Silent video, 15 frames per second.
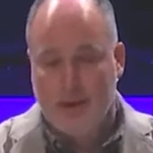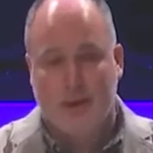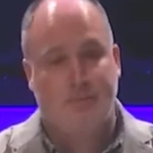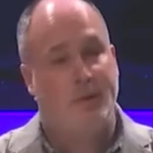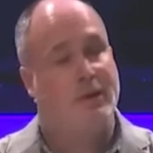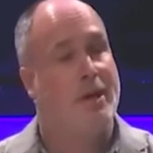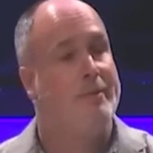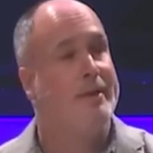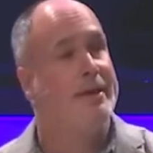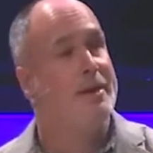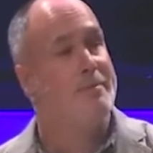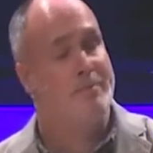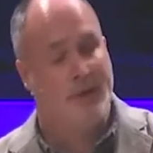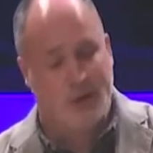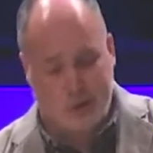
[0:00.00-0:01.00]
It's becoming
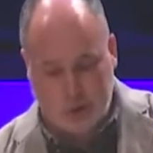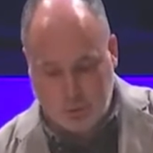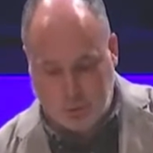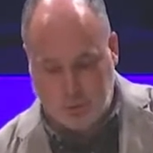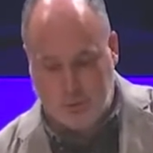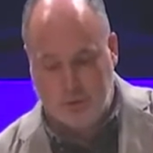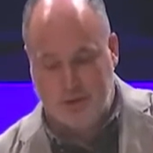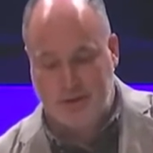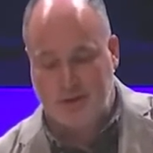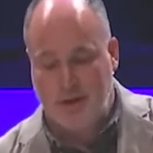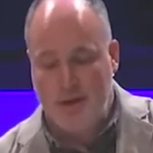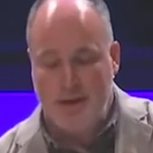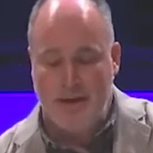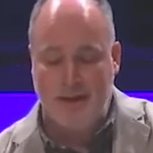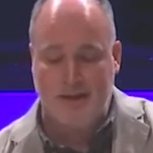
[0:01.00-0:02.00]
habitual. It's
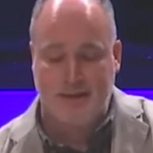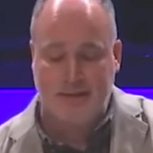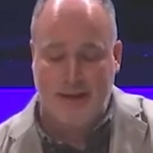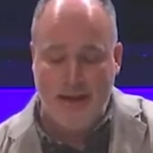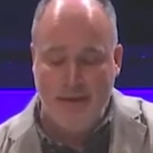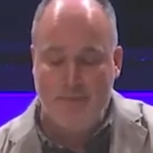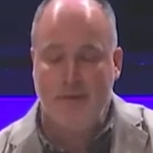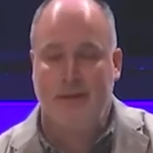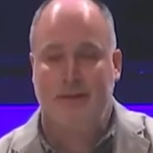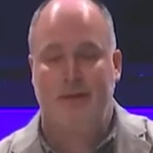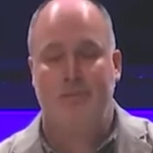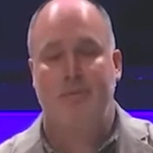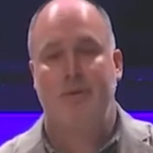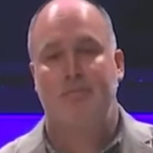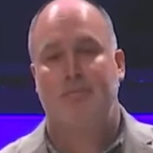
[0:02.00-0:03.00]
enslaving
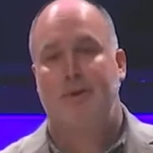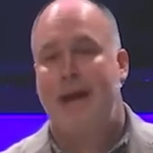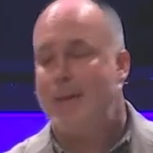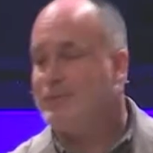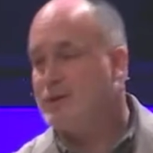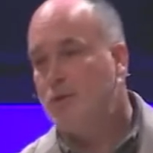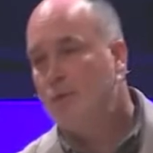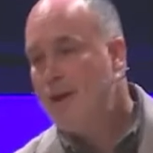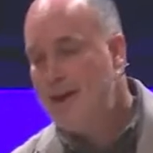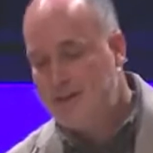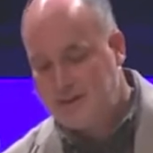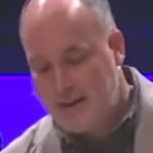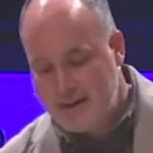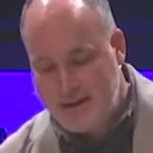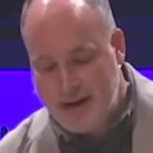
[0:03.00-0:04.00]
them, and perhaps in
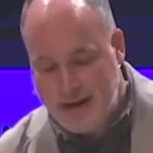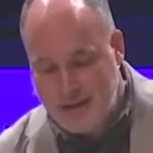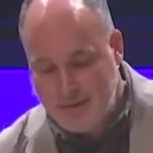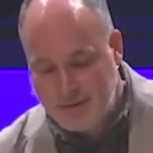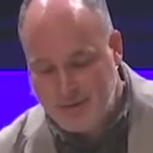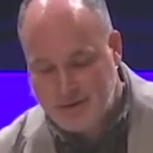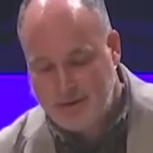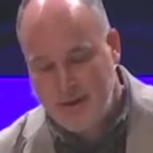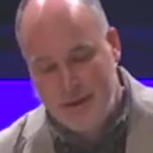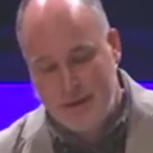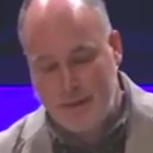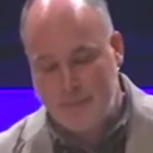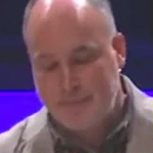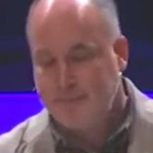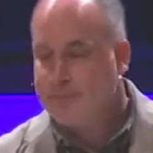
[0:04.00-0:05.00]
ways they can't even
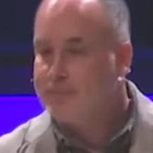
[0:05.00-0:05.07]
see.